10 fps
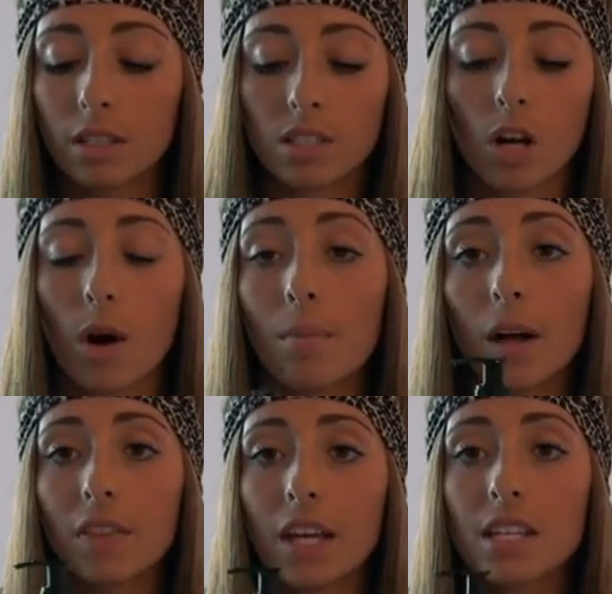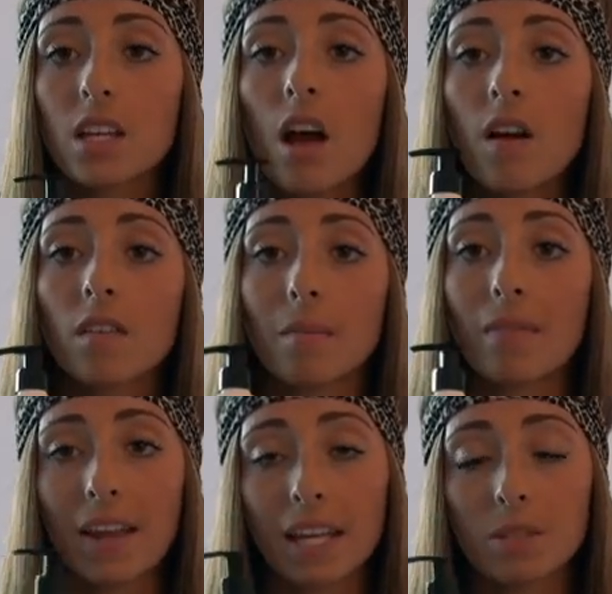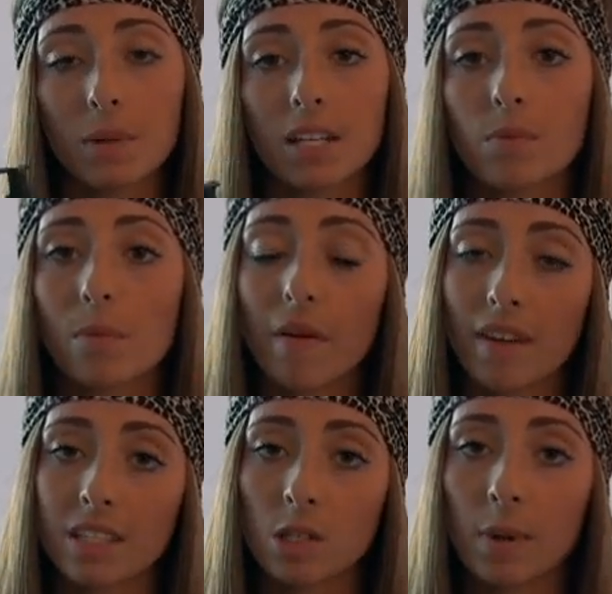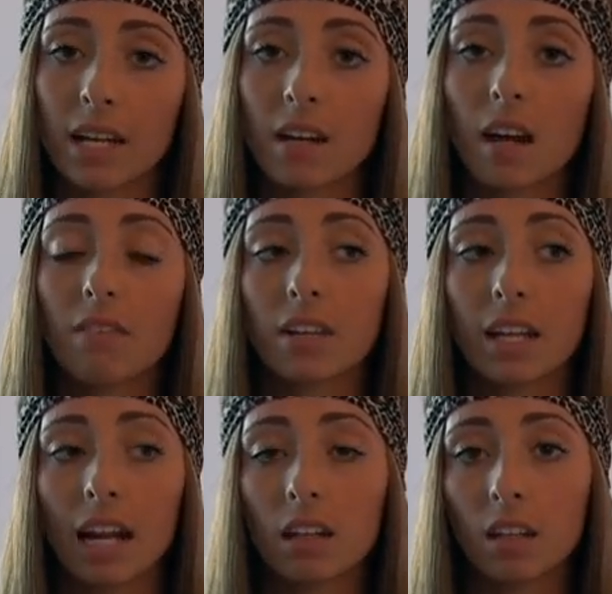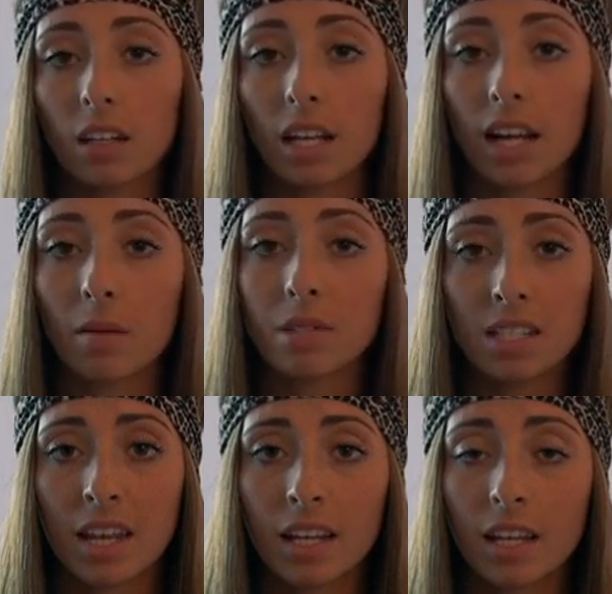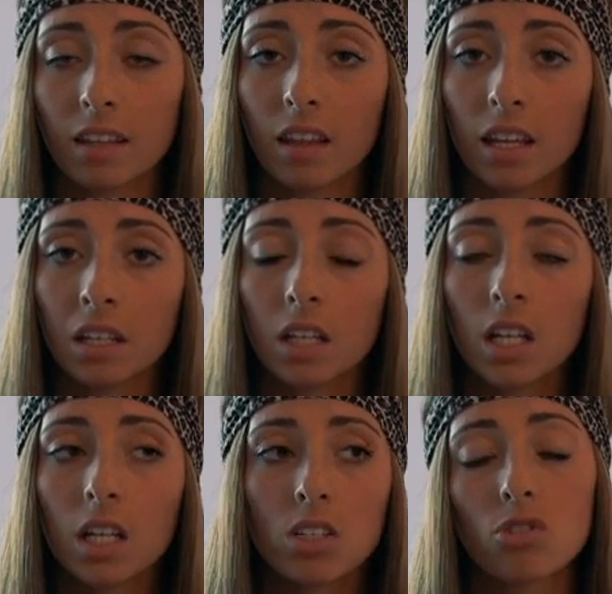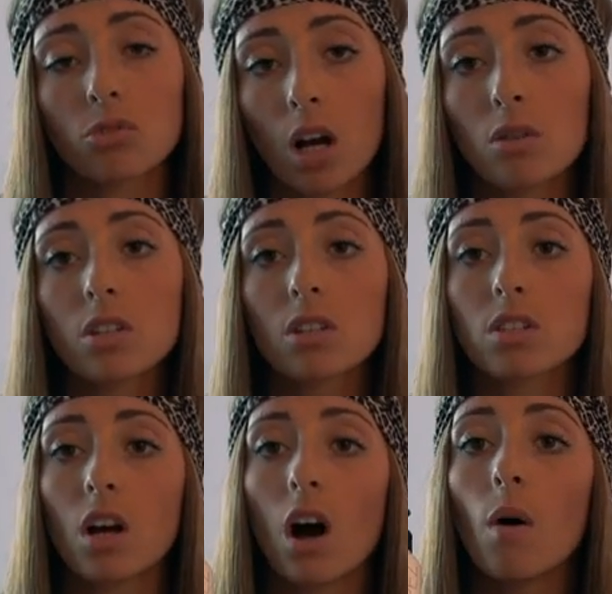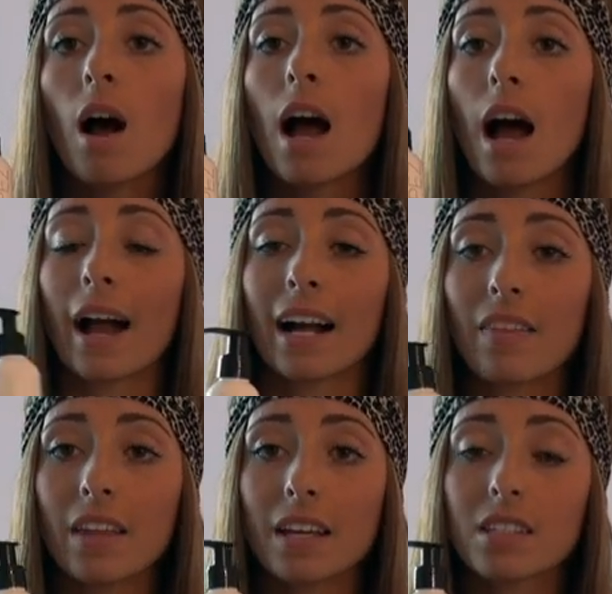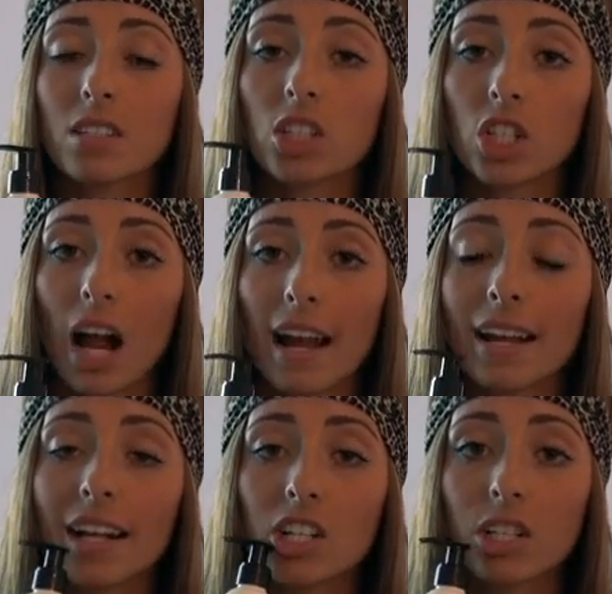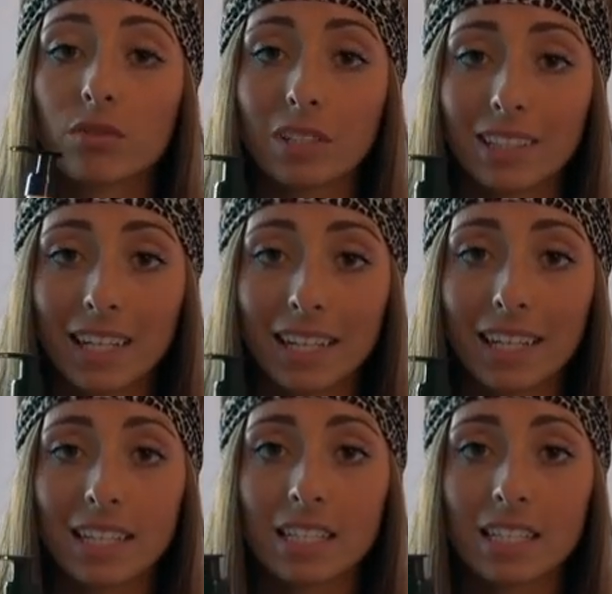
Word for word: And so I bought this for my face because when my face is pale, I feel like I look like I'm sick and like just gross. So I got this to try and I actually really like it.